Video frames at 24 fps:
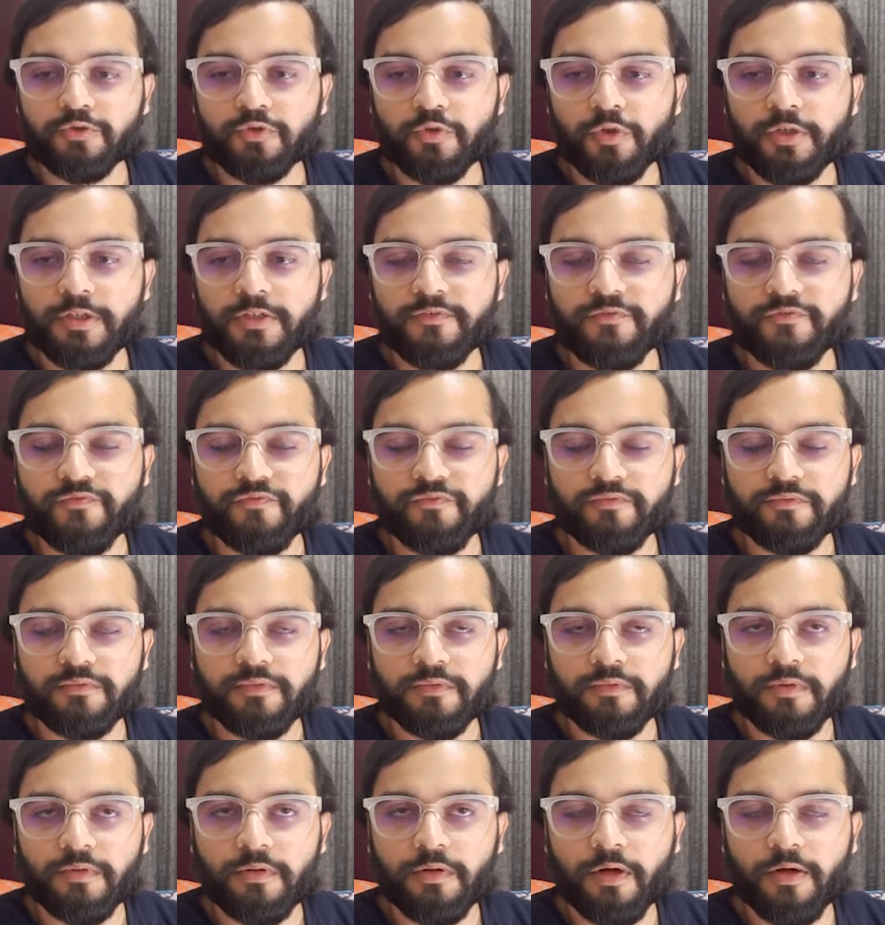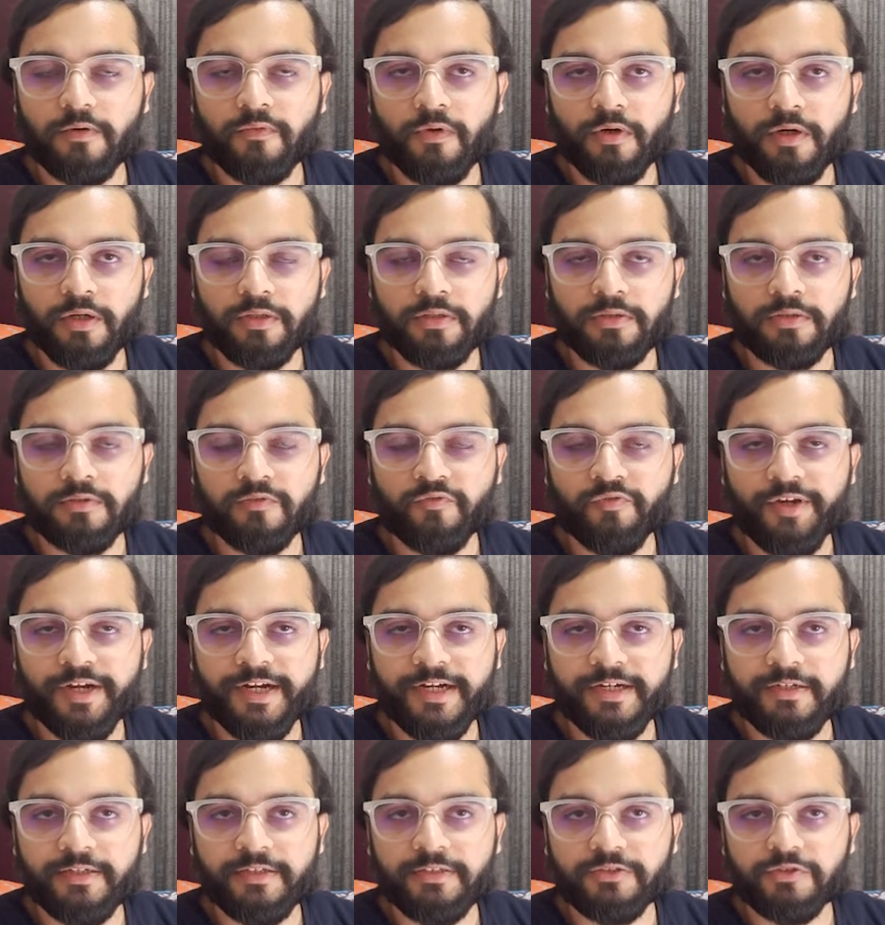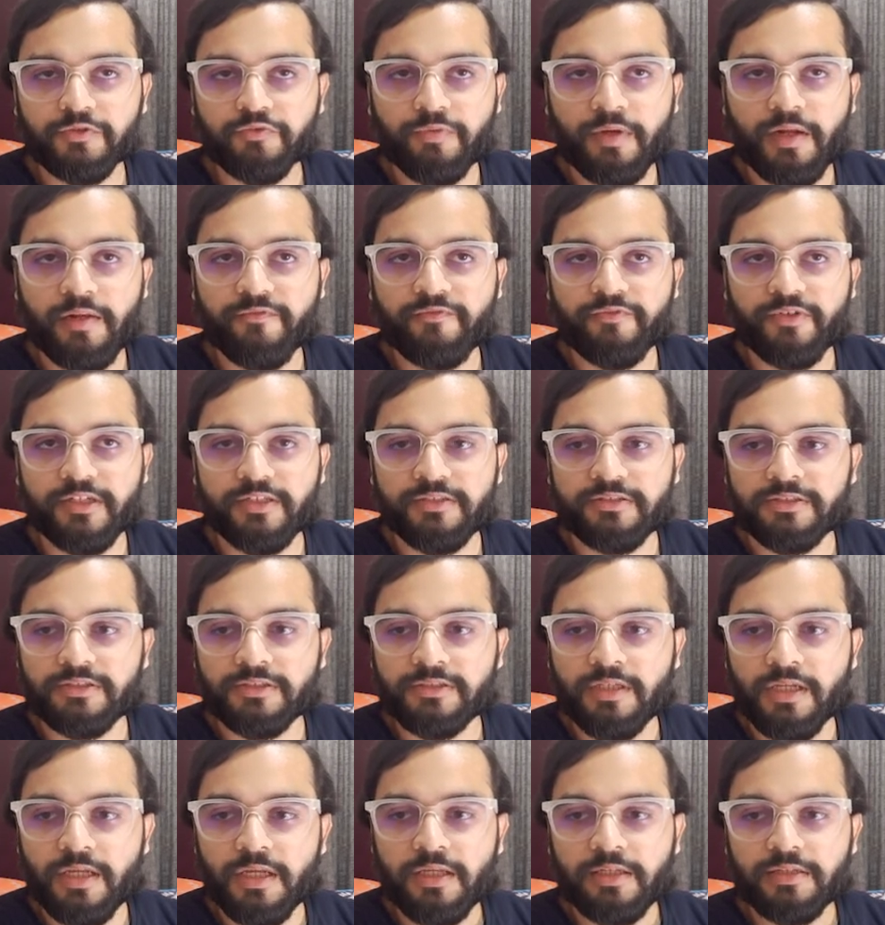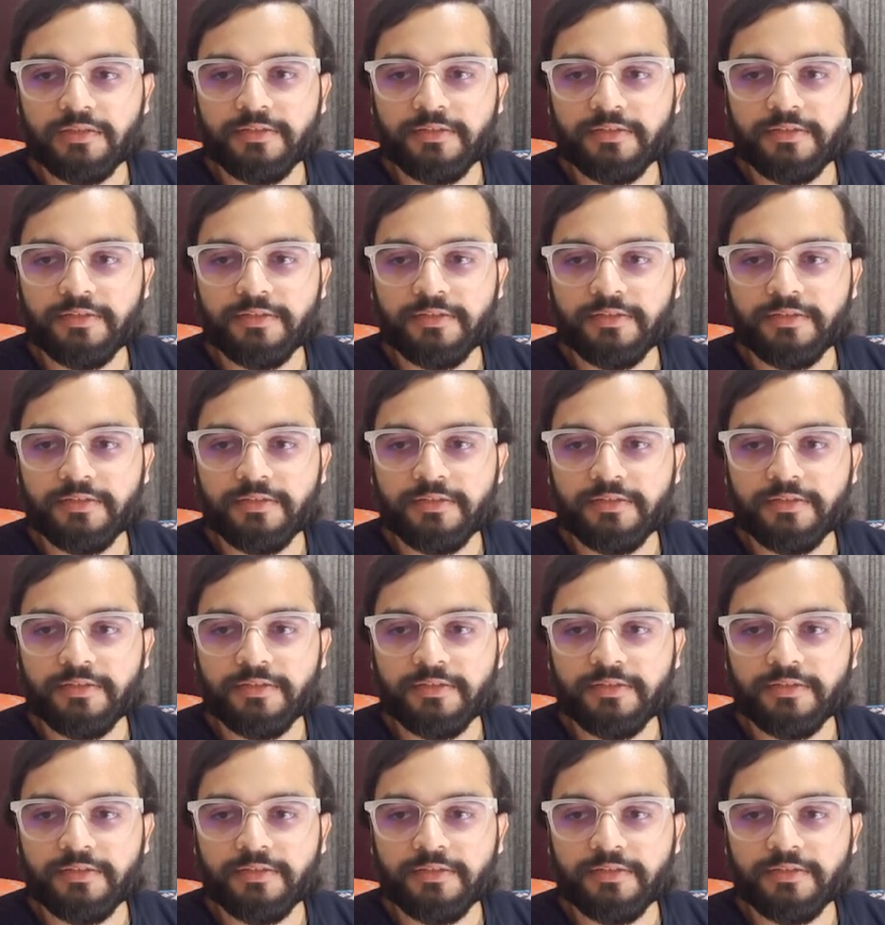So if our weight is 12 kg,